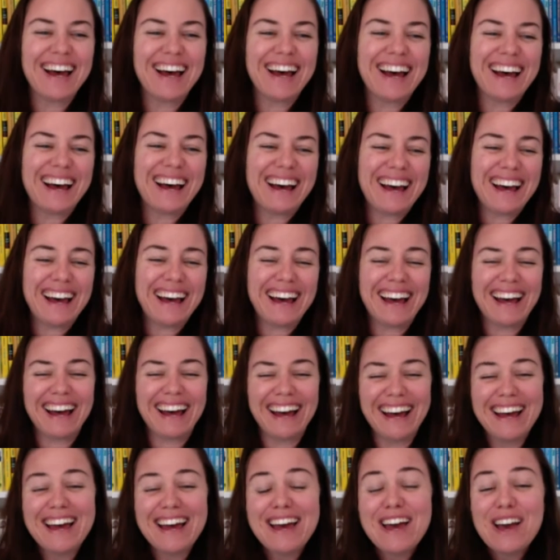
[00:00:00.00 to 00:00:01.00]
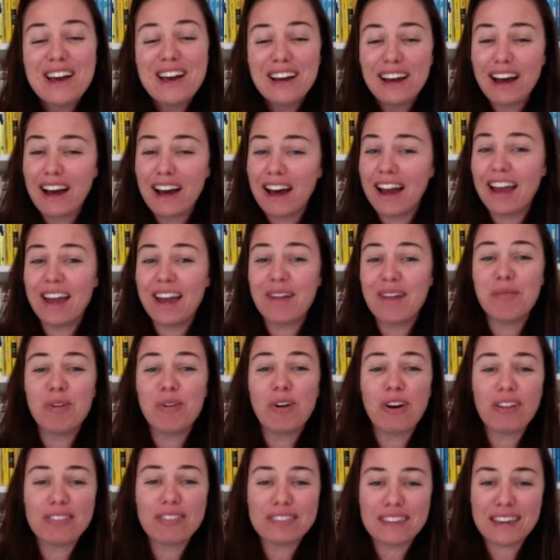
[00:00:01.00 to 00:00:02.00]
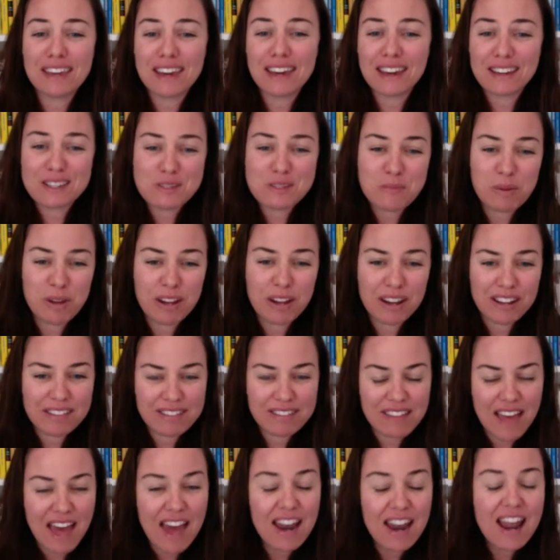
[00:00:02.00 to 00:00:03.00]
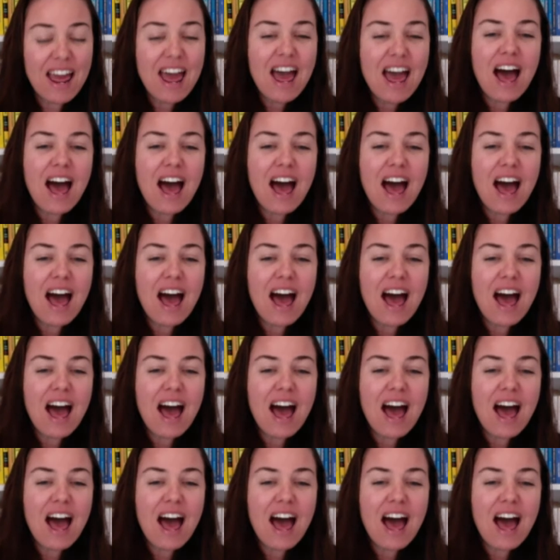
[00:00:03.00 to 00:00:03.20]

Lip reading: I am not the expert in that.